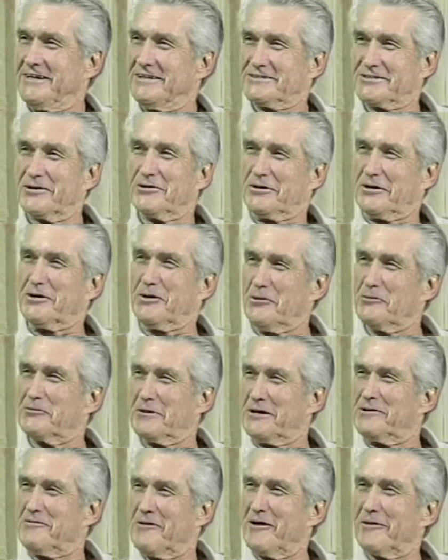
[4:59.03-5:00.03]
So,
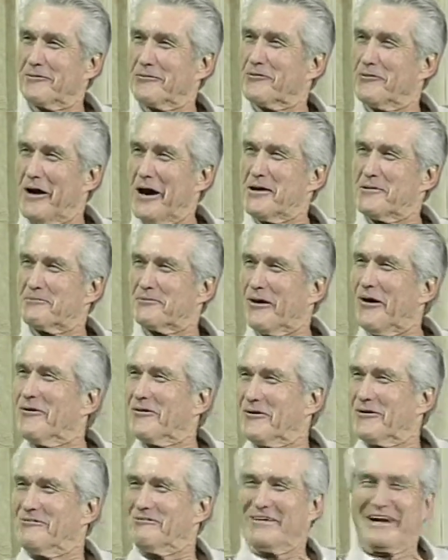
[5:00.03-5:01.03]
we developed quite a
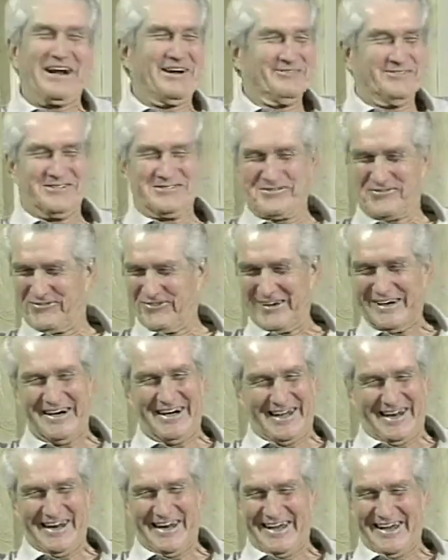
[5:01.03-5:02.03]
program, and it was
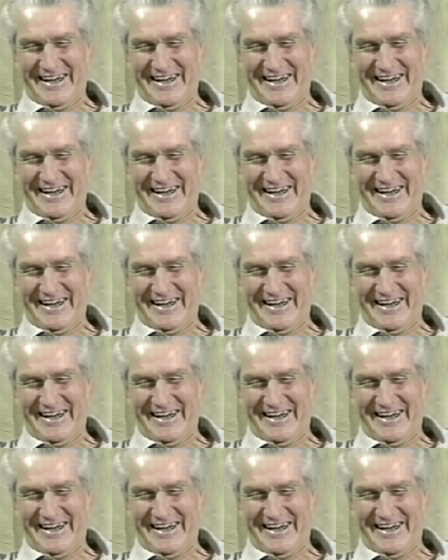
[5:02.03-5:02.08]
fun.